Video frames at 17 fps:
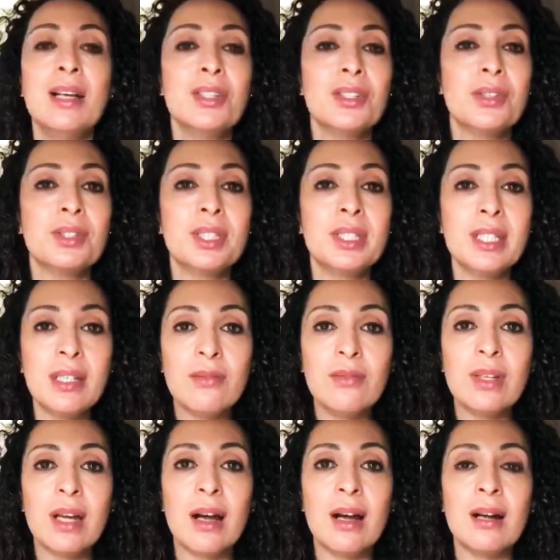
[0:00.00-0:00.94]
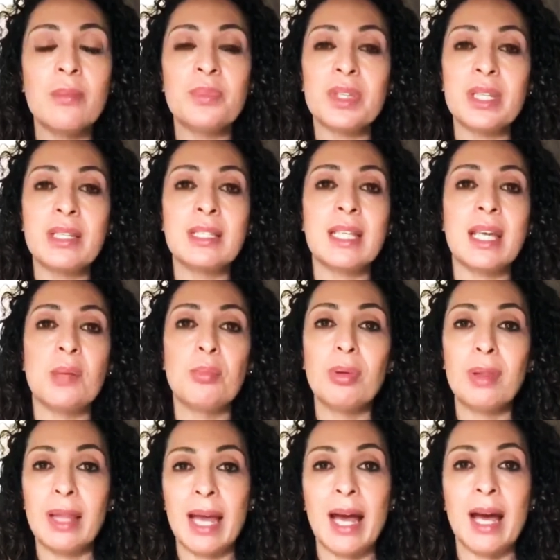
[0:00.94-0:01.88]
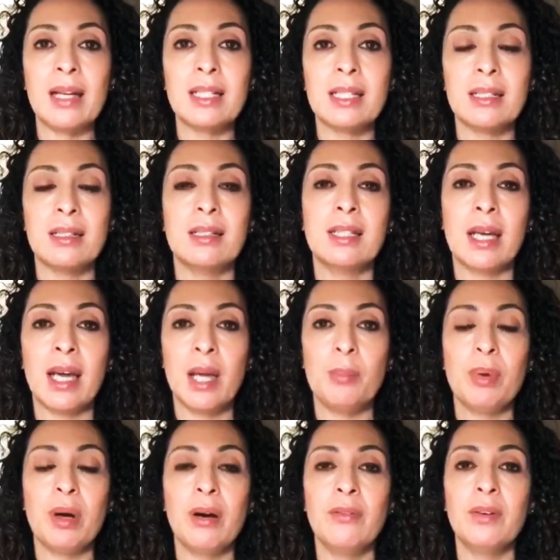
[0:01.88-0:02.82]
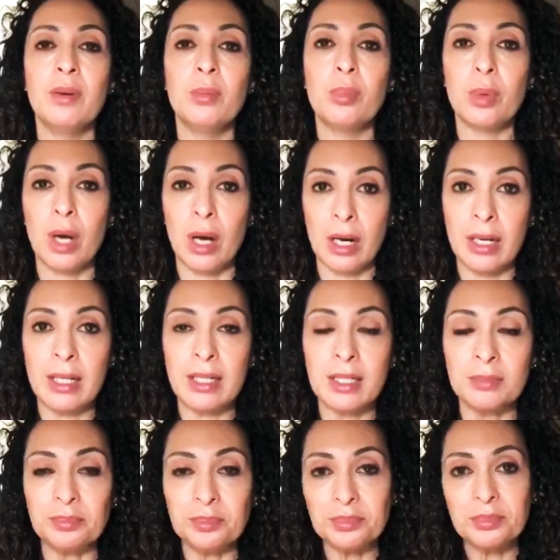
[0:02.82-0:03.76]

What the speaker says: So stevia is a plant type of a product,